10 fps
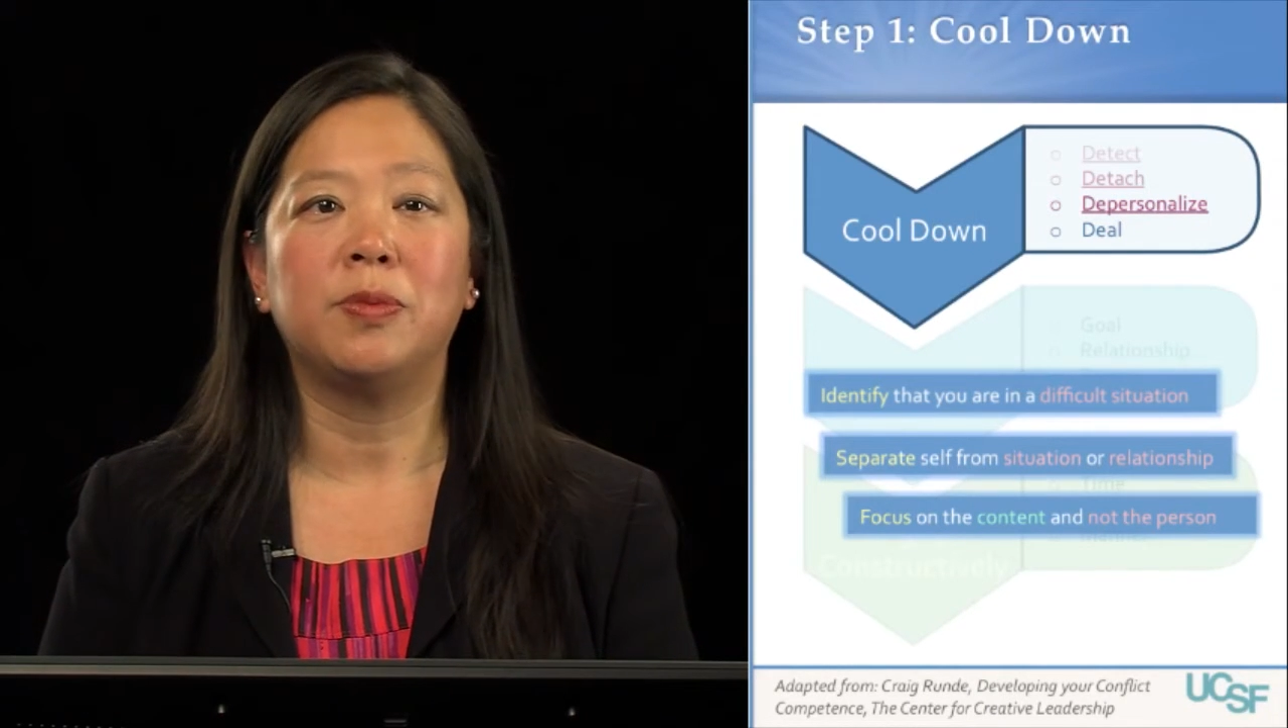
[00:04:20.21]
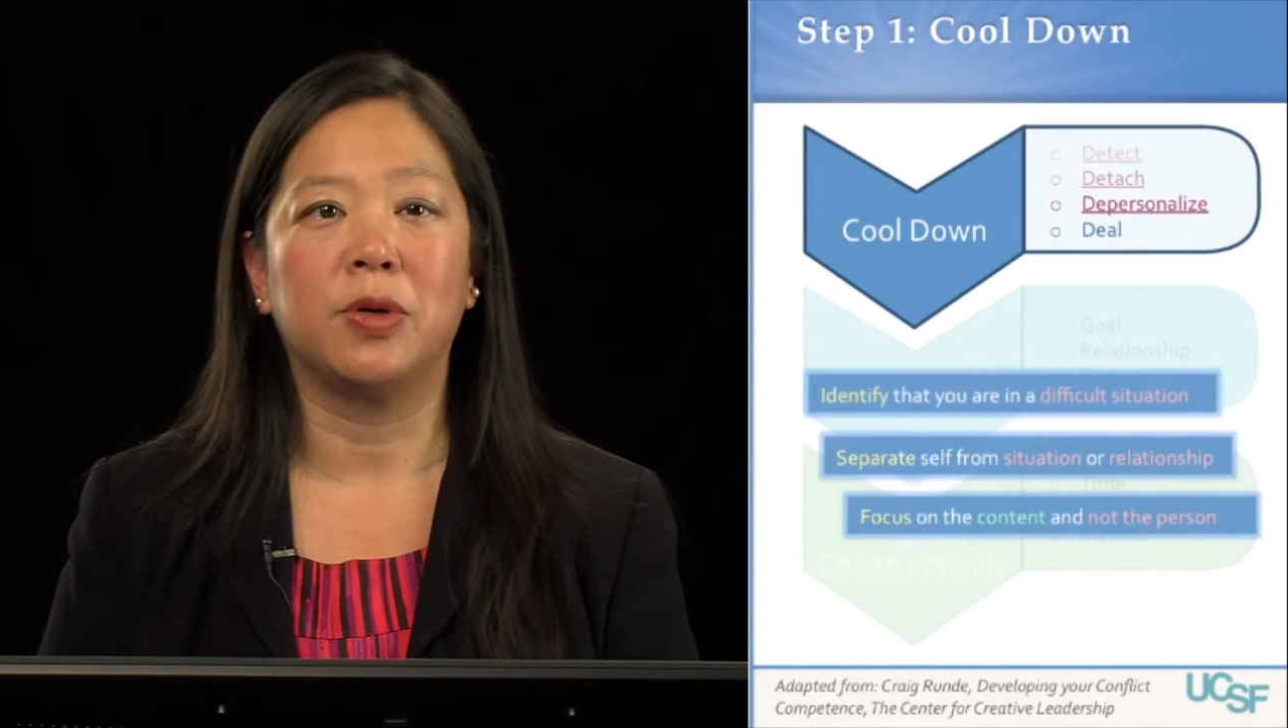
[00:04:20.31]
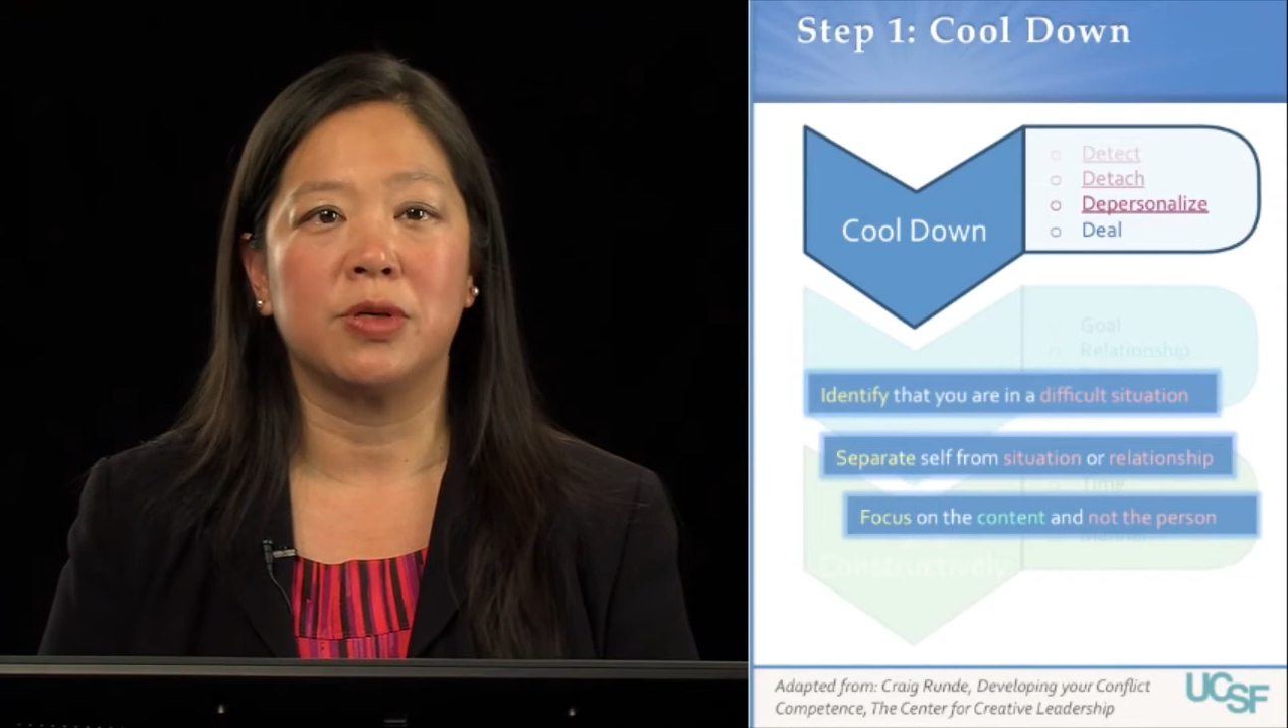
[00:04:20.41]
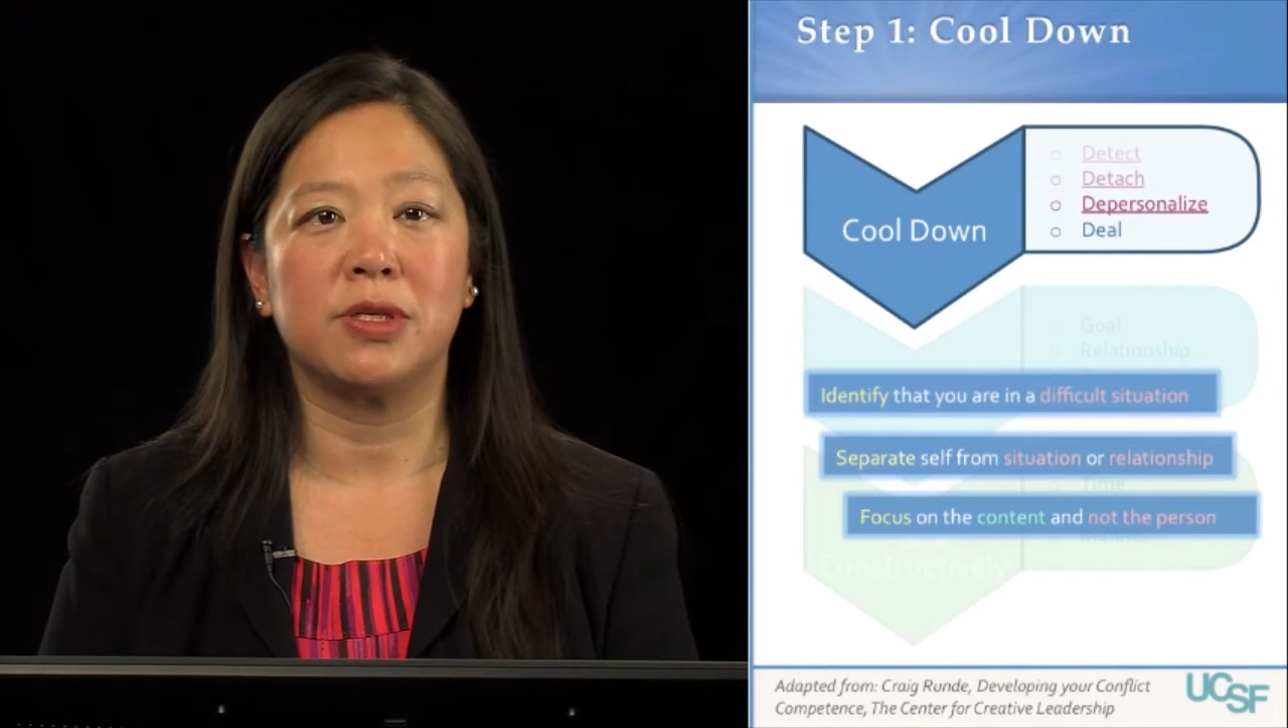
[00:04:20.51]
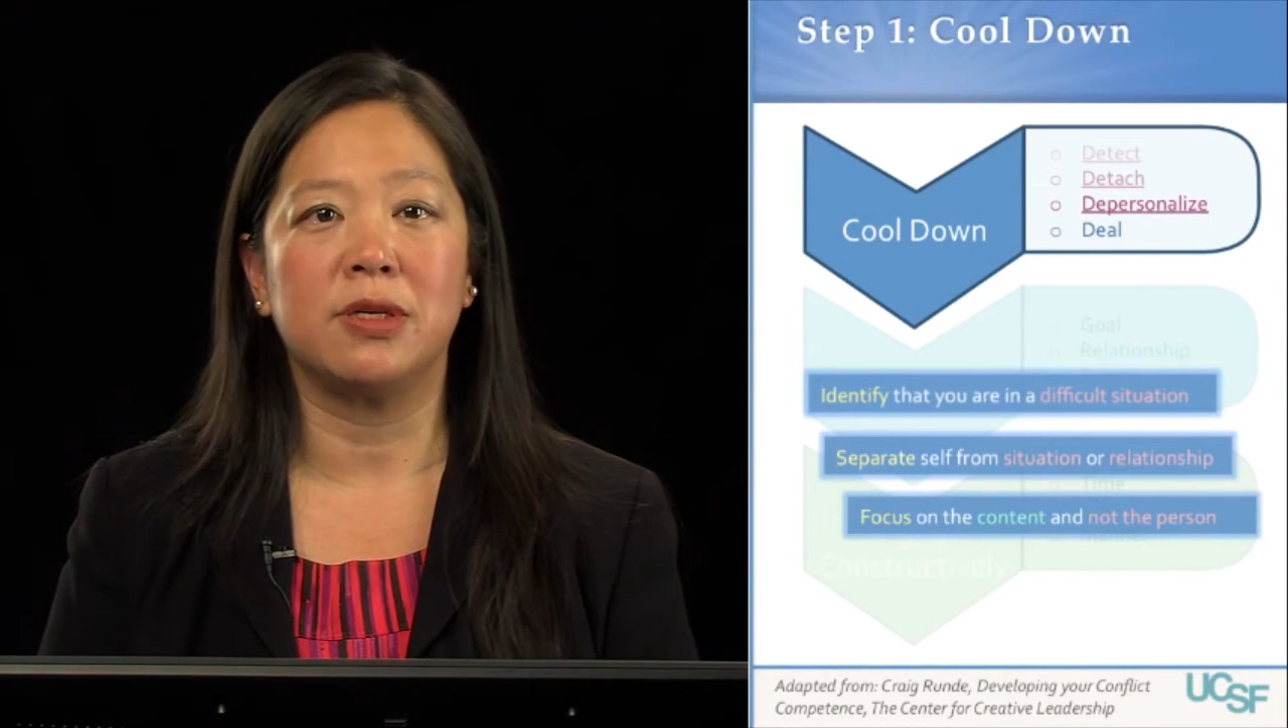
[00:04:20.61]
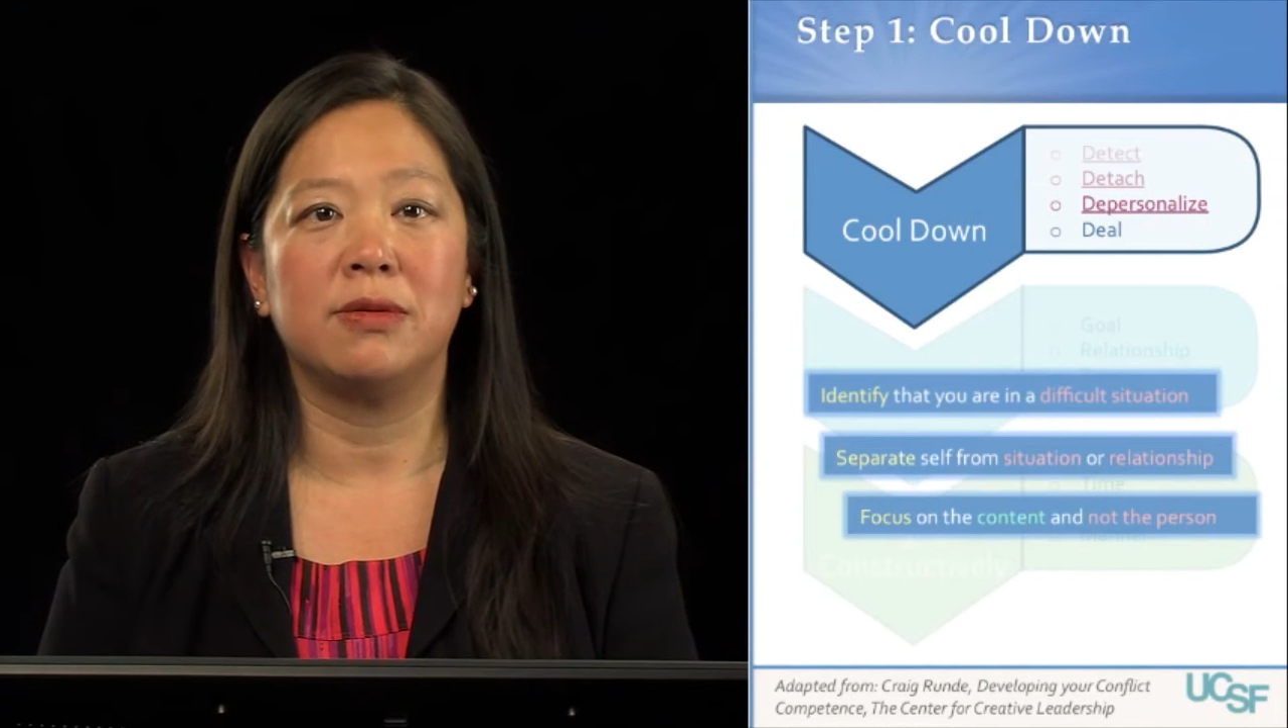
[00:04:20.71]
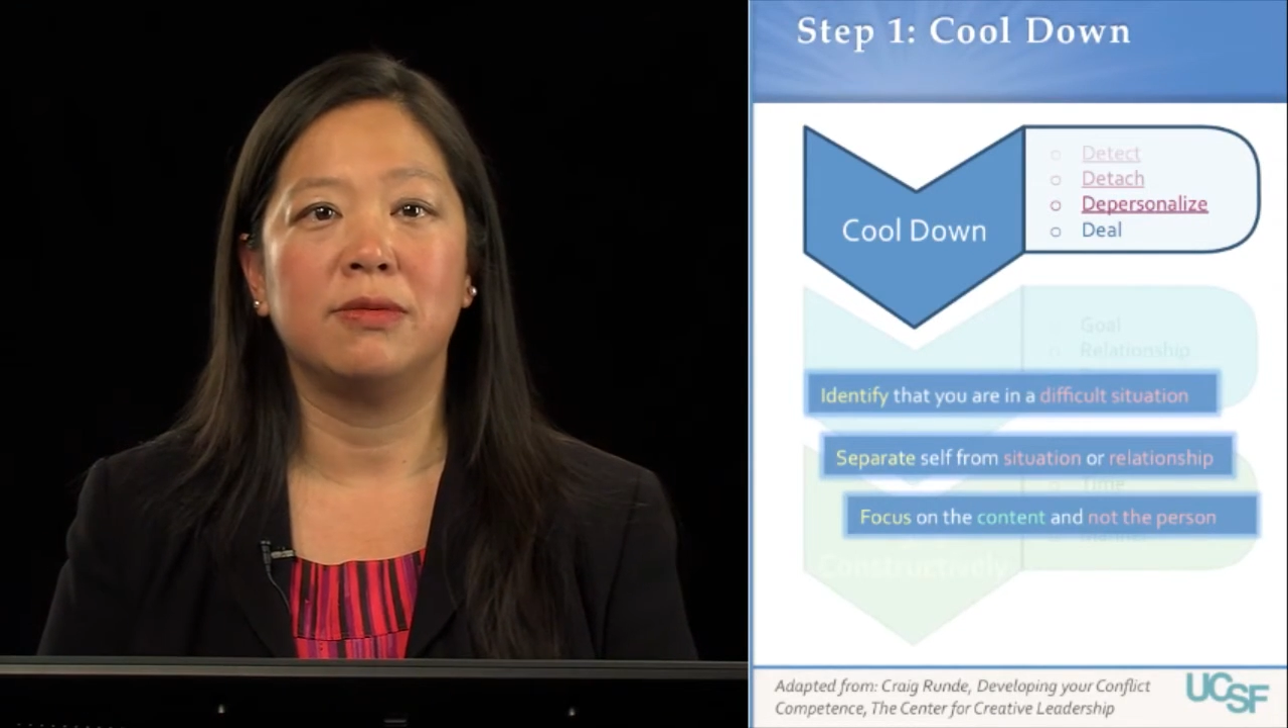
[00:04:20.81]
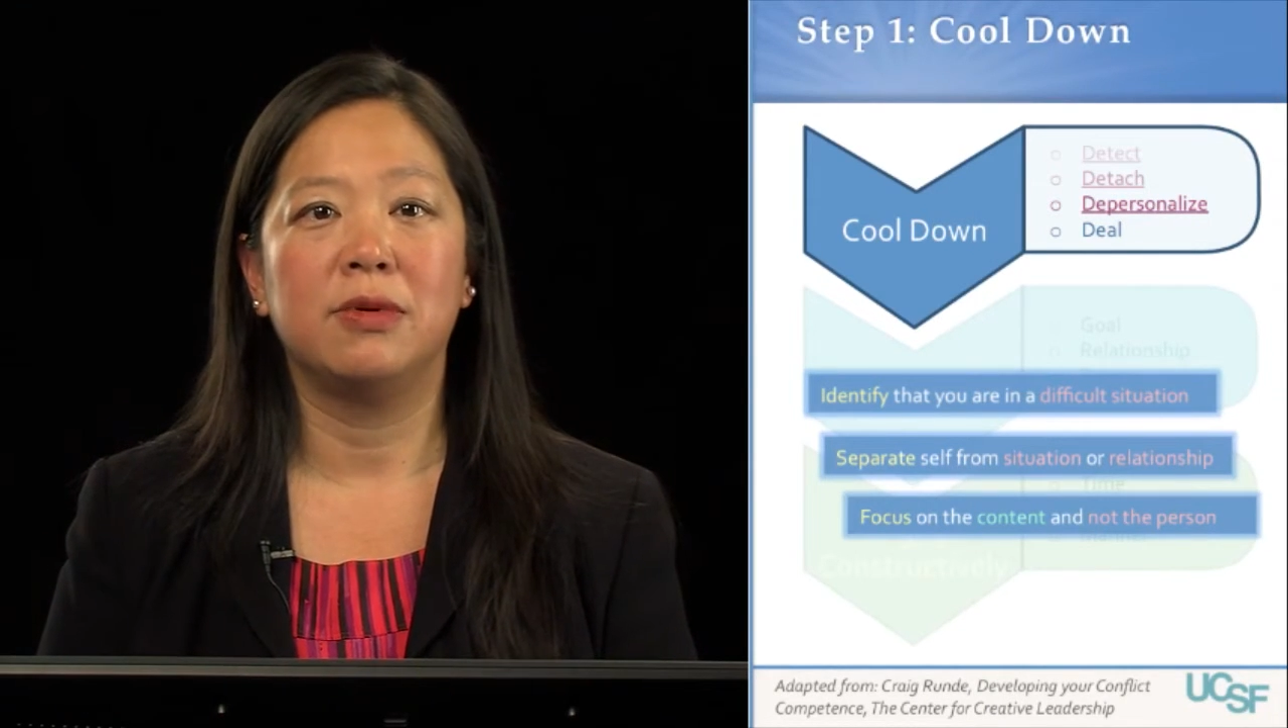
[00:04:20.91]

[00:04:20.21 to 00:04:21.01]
person.